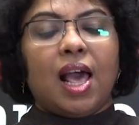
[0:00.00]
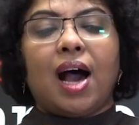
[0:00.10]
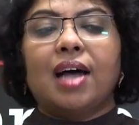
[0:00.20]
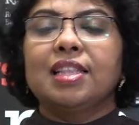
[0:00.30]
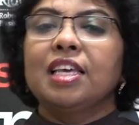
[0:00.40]

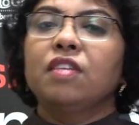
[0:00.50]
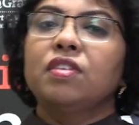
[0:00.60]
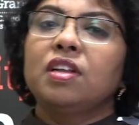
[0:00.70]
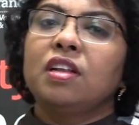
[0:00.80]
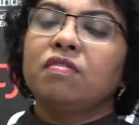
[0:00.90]
Are they
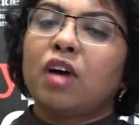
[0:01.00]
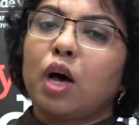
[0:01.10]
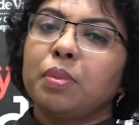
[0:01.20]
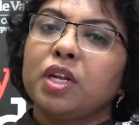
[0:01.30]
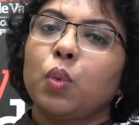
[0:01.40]
given an
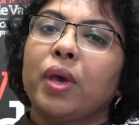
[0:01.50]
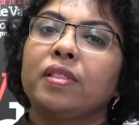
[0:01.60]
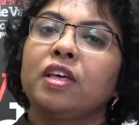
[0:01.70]
environment where